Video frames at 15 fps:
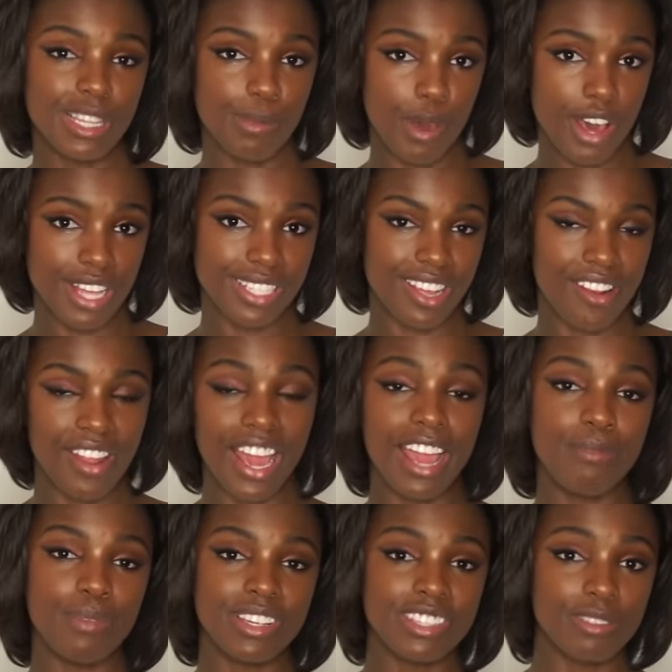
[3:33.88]
the person i
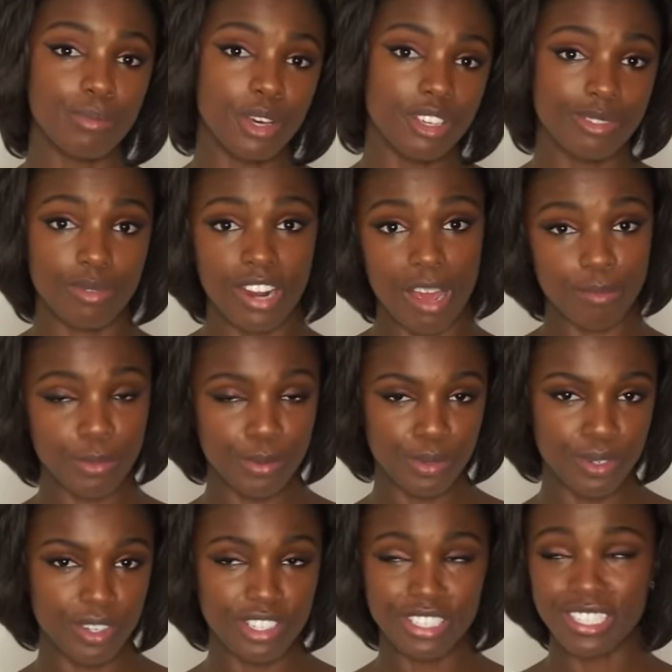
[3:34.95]
miss the most when i'm
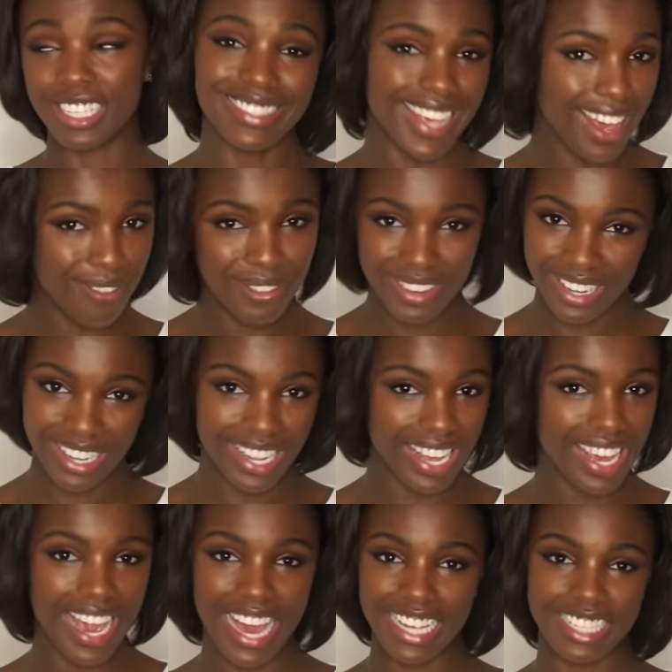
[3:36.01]
abroad
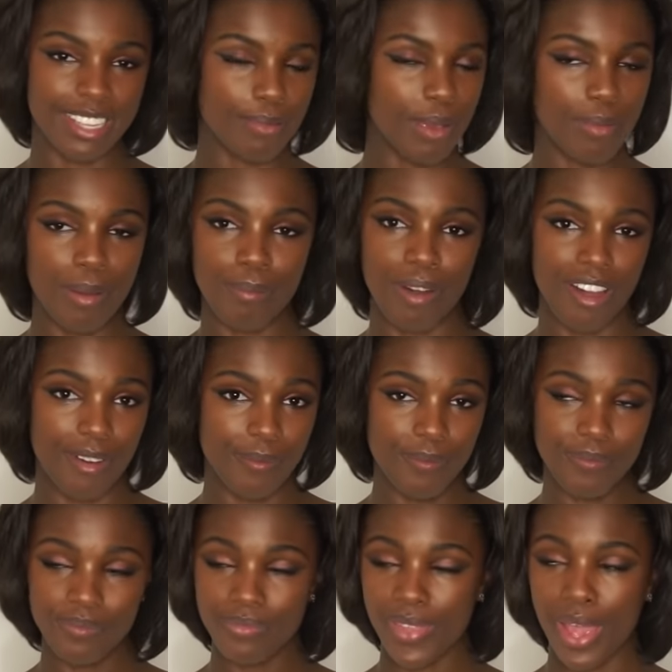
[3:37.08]
definitely has to be my
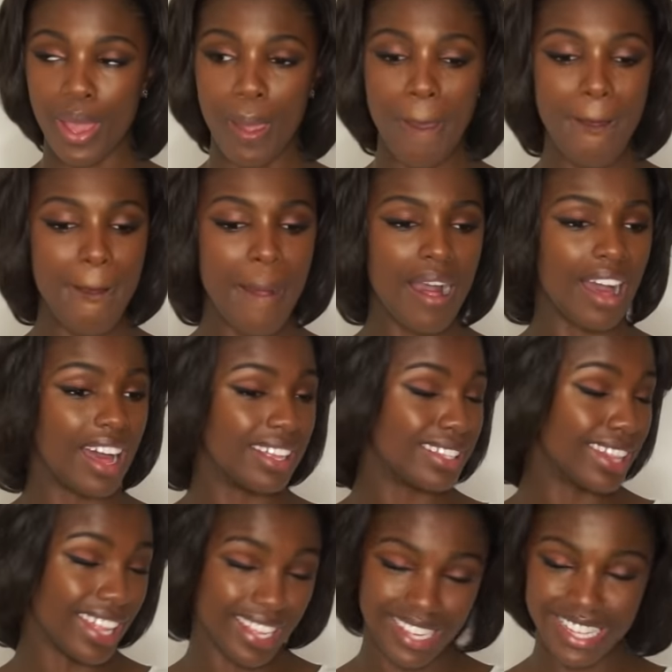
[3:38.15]
mum
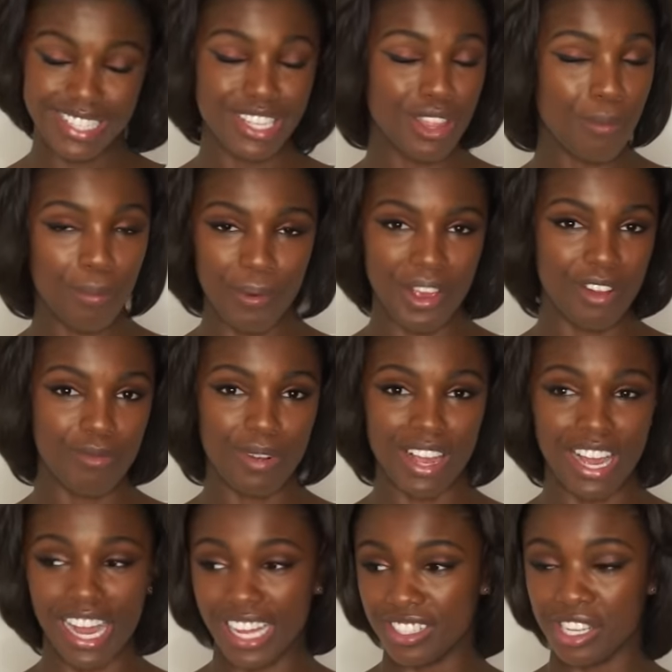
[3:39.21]
like it's to the point
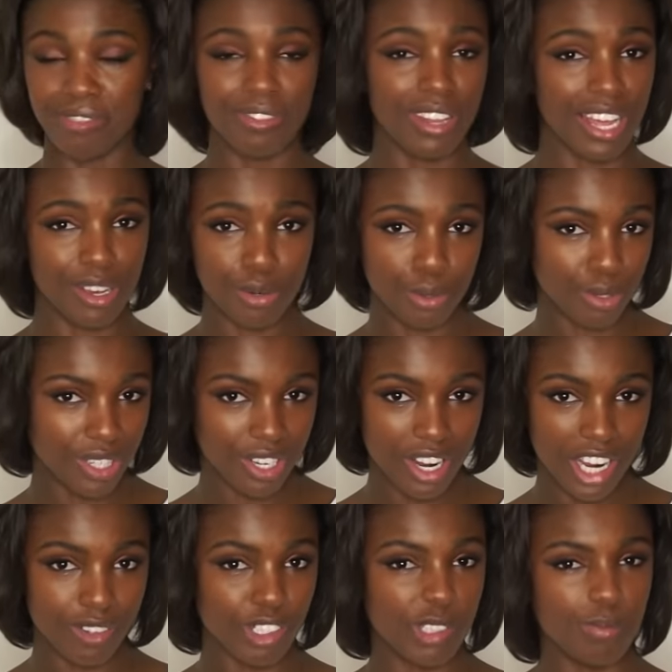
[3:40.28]
where I don't even like calling
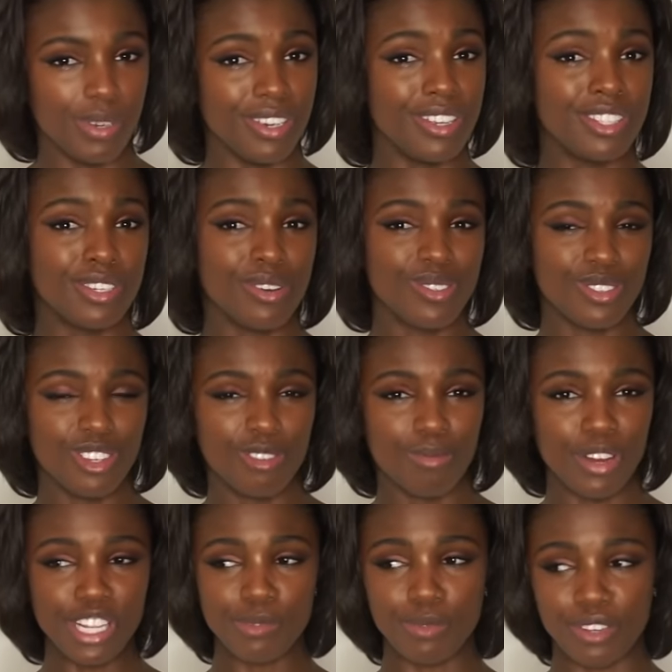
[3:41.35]
her or speaking to her too
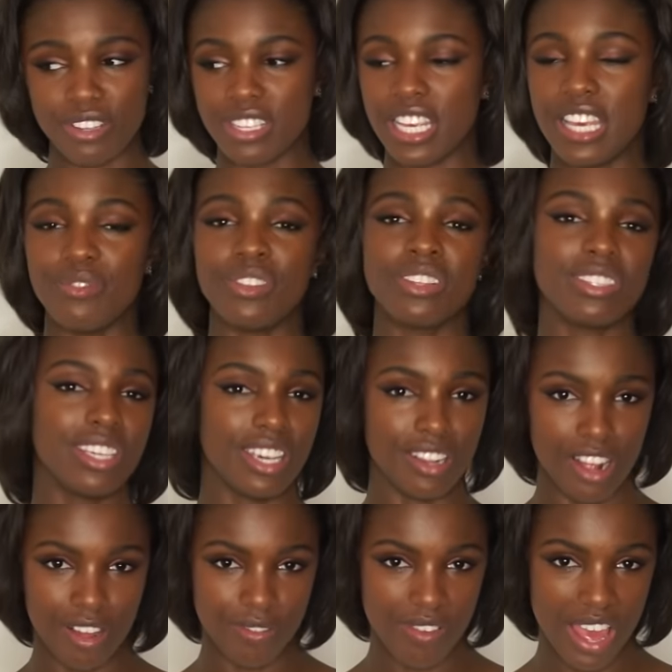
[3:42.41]
much because even seeing
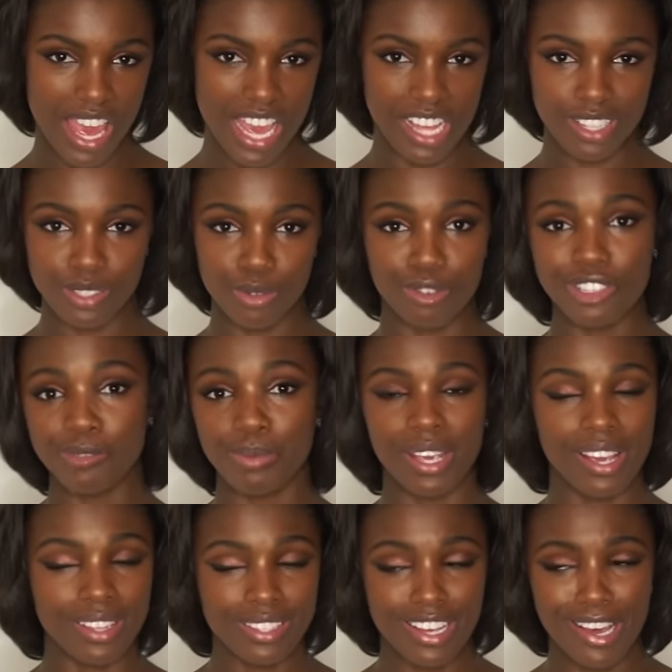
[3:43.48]
her face or
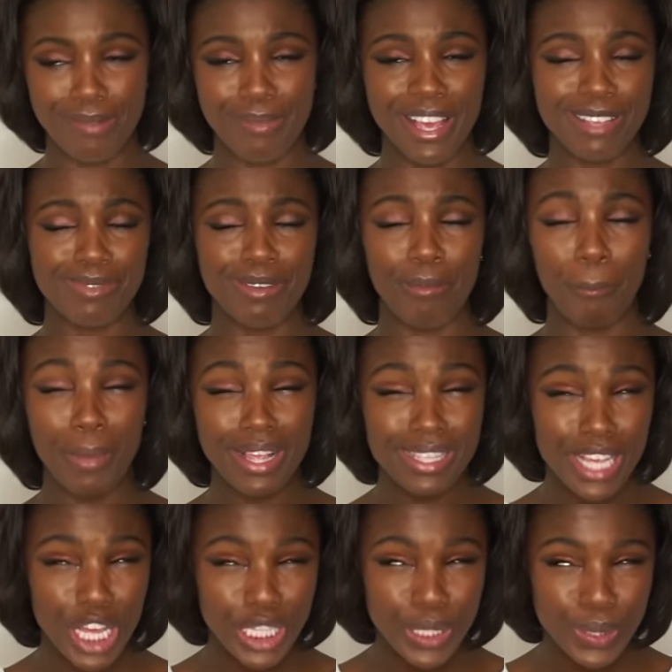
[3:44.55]
speaking to her makes me miss
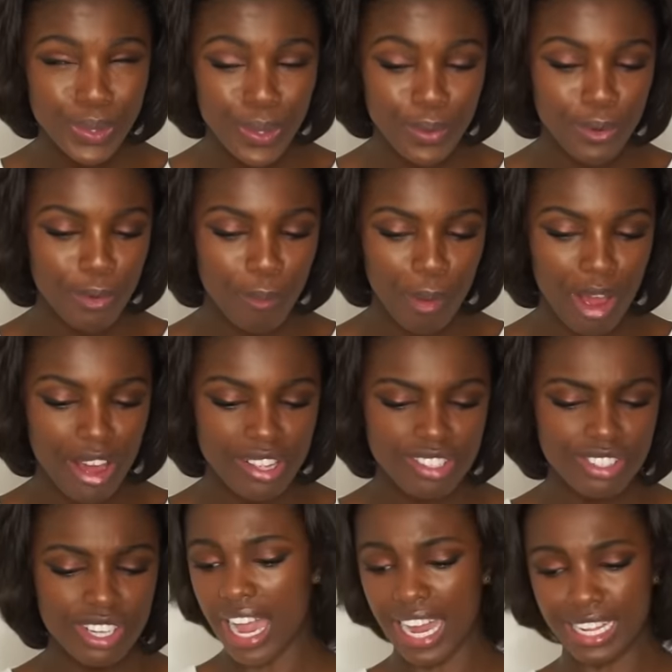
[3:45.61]
her so
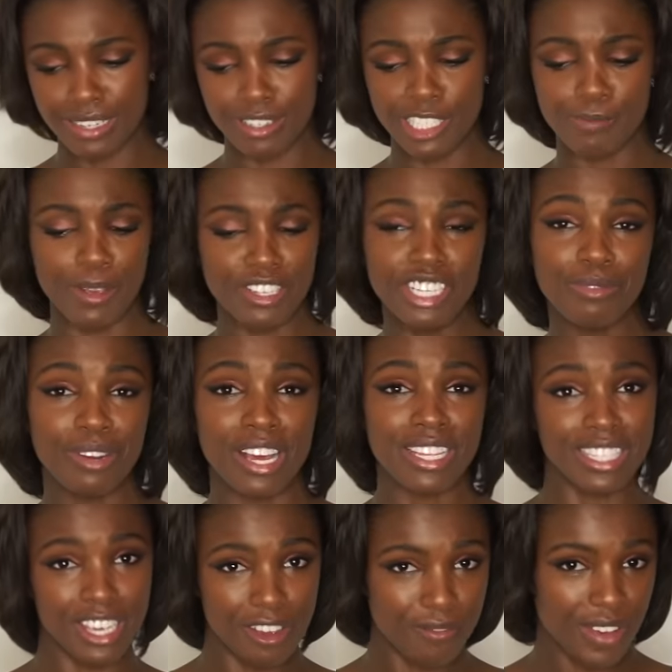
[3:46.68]
much and especially when I
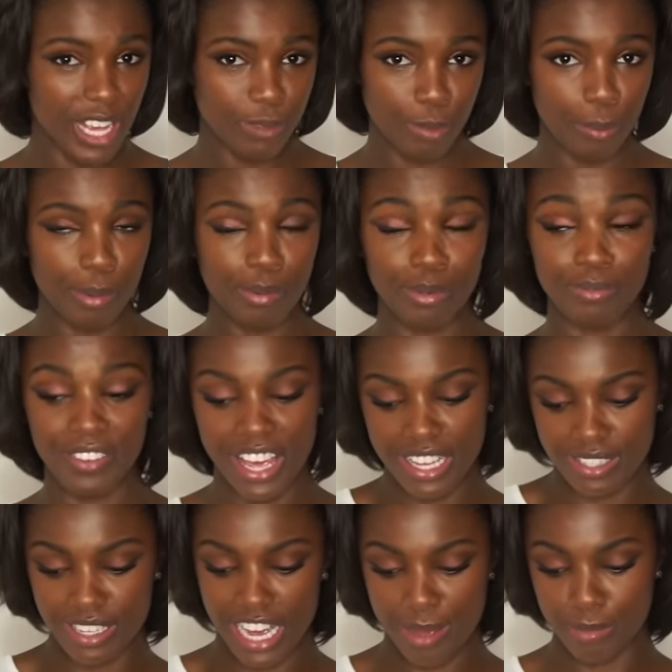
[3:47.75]
see her face pop up on
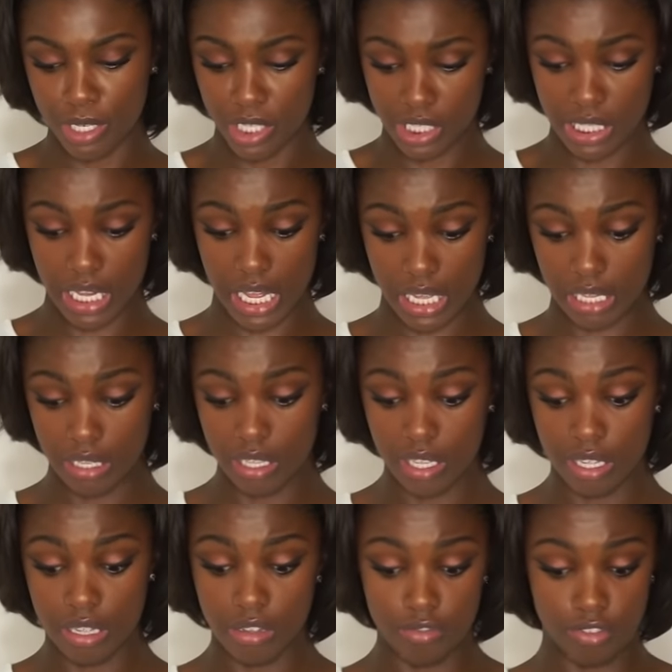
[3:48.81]
FaceTime and it's like
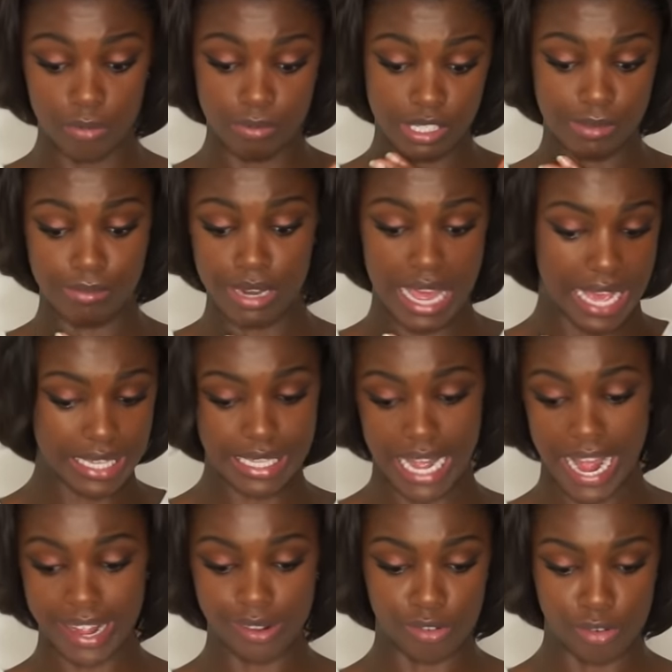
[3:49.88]
from some next
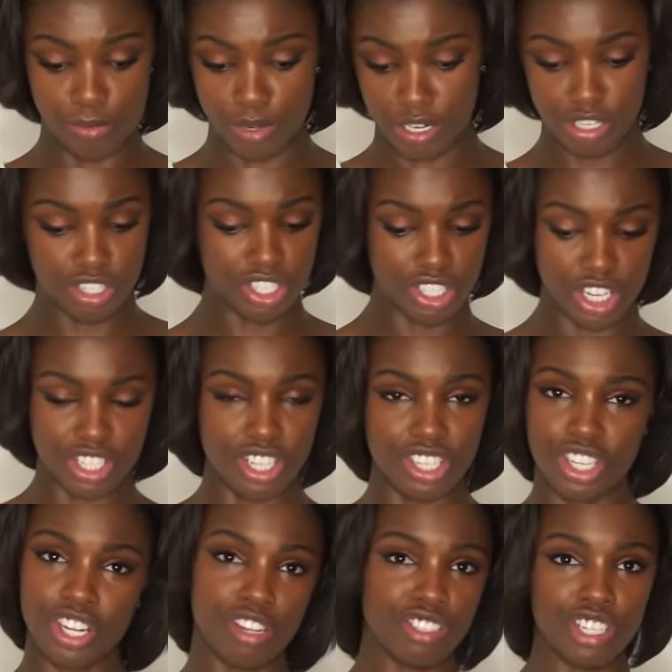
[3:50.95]
angle because she doesn't
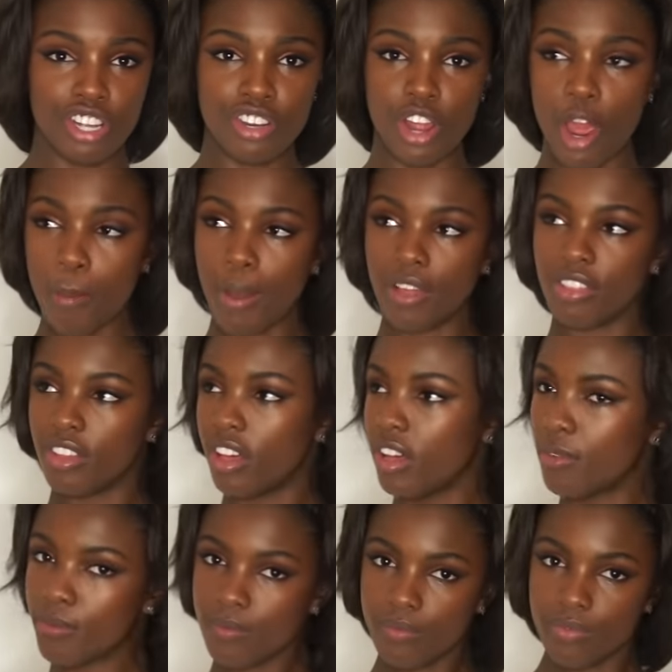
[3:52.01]
you know she don't know about the